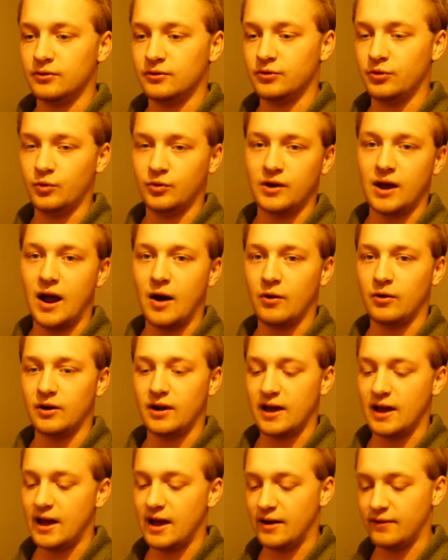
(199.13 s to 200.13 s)
to an hour and
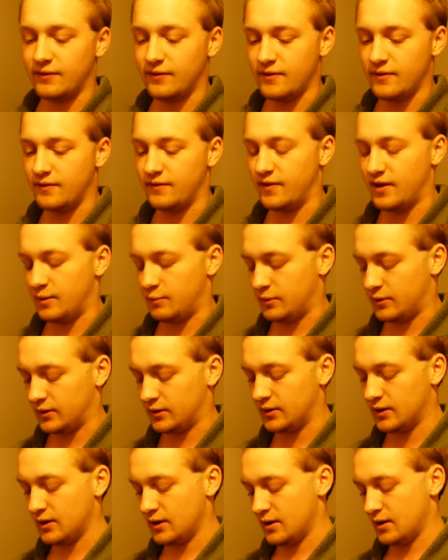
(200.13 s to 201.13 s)
a half of
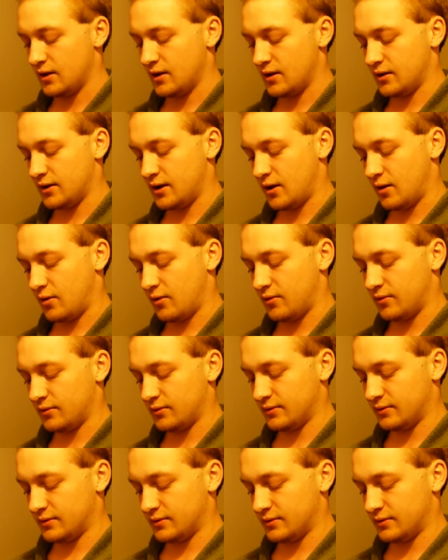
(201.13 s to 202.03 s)
vaping. Now,